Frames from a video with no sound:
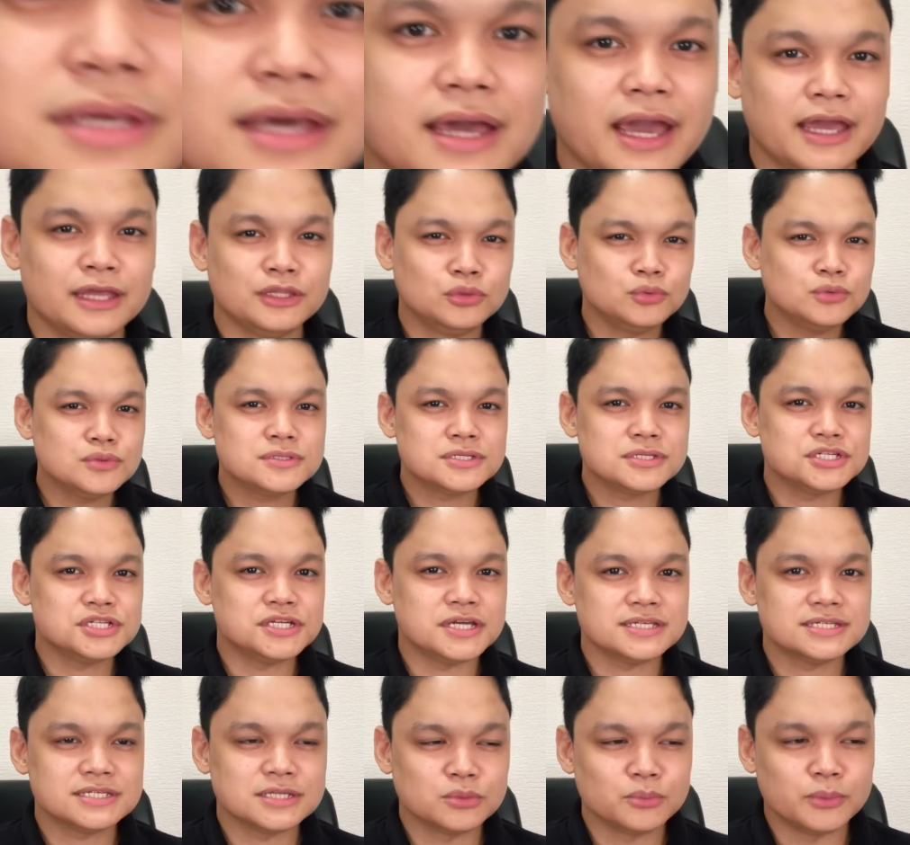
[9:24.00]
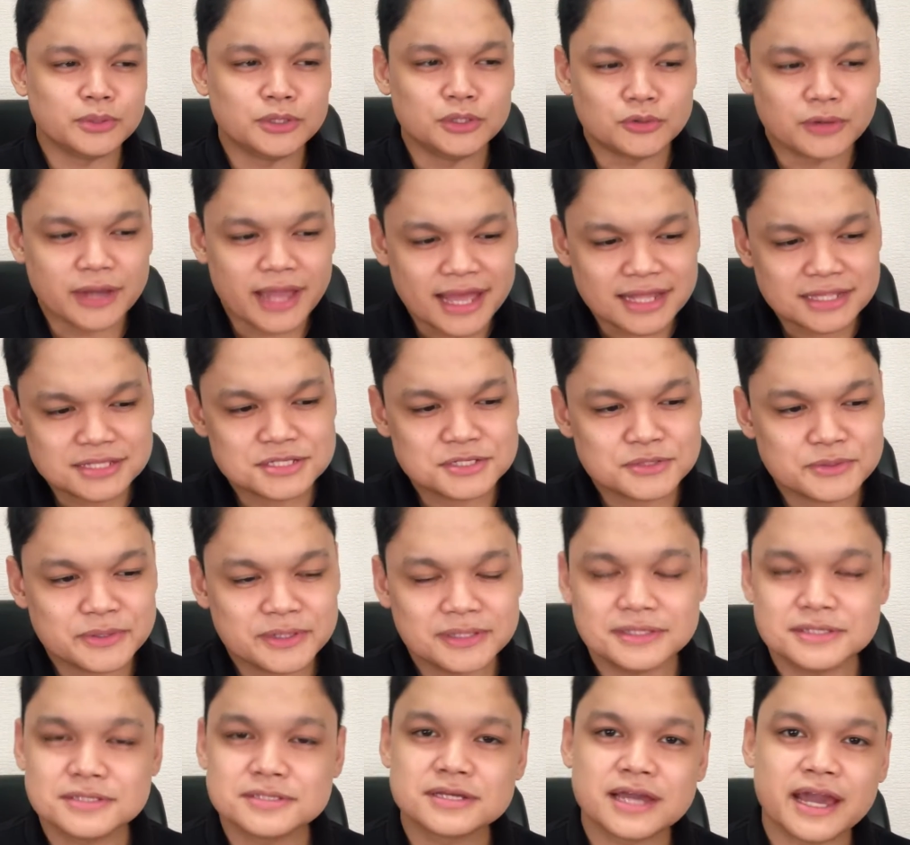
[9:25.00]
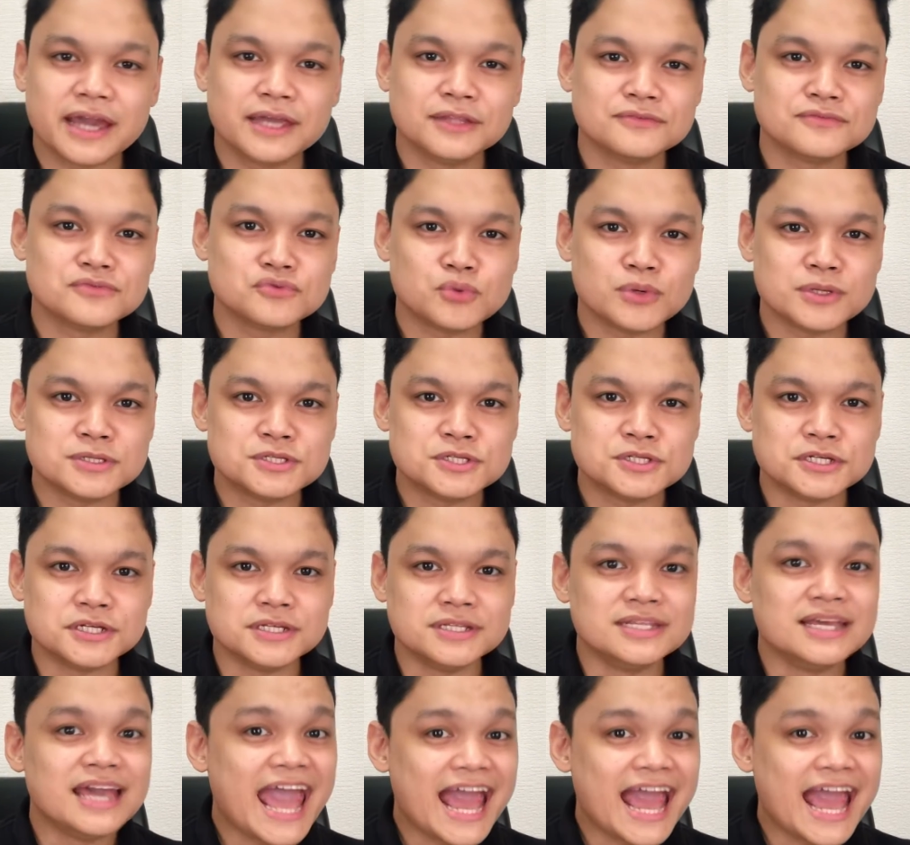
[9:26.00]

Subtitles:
I do suggest that when you're answering this kind of question,